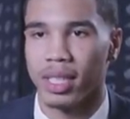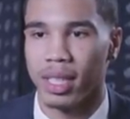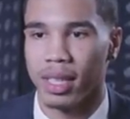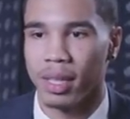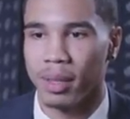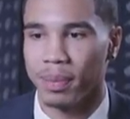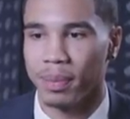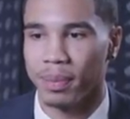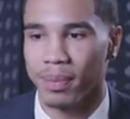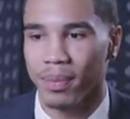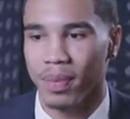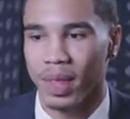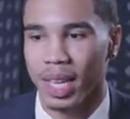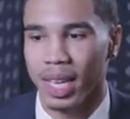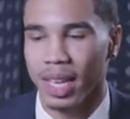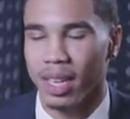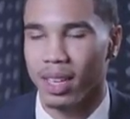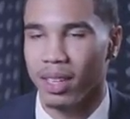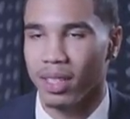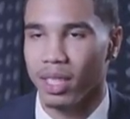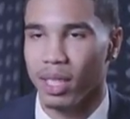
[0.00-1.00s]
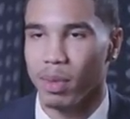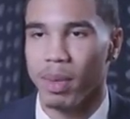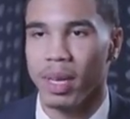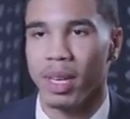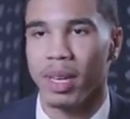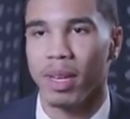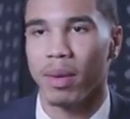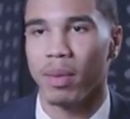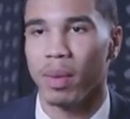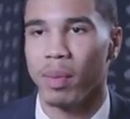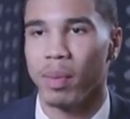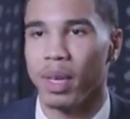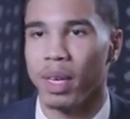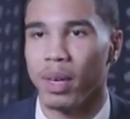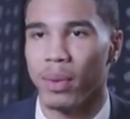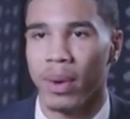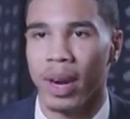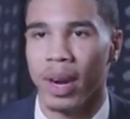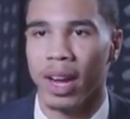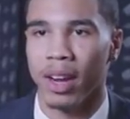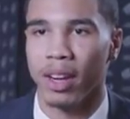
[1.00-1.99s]
You know, just being able to be
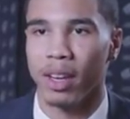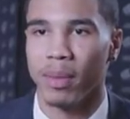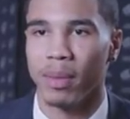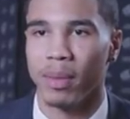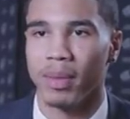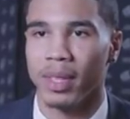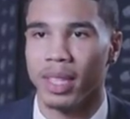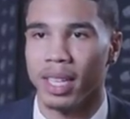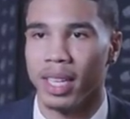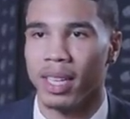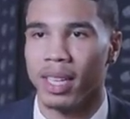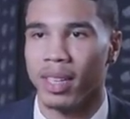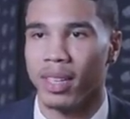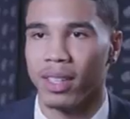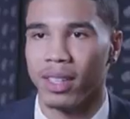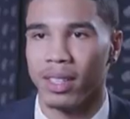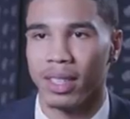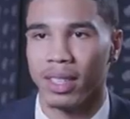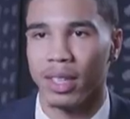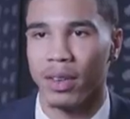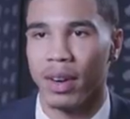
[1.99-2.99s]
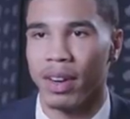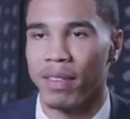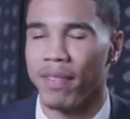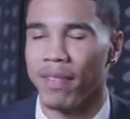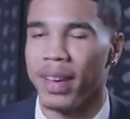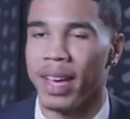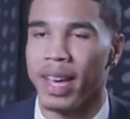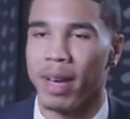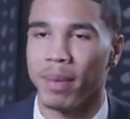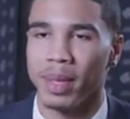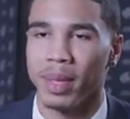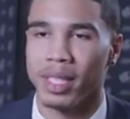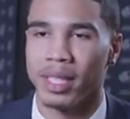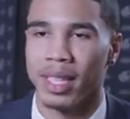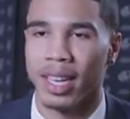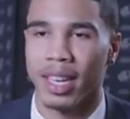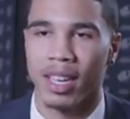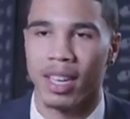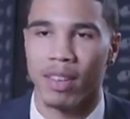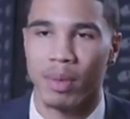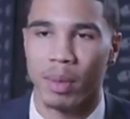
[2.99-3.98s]
around them, you know, great families.
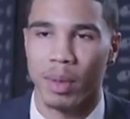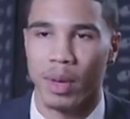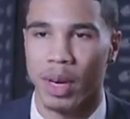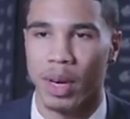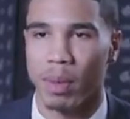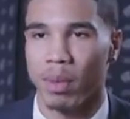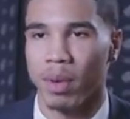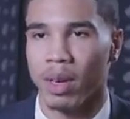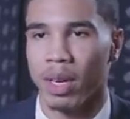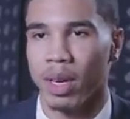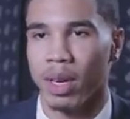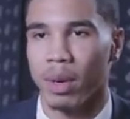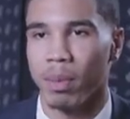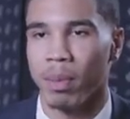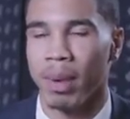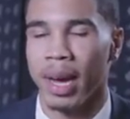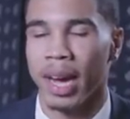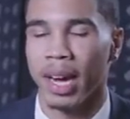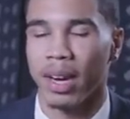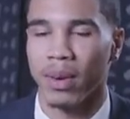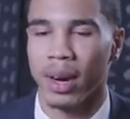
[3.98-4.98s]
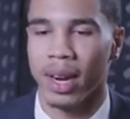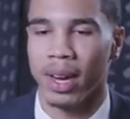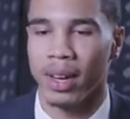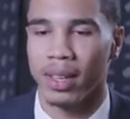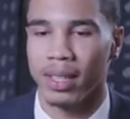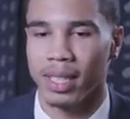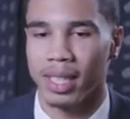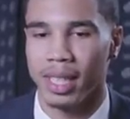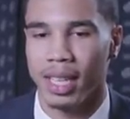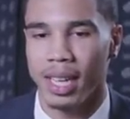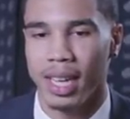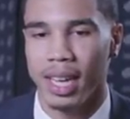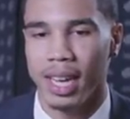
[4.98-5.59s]
They come from great backgrounds.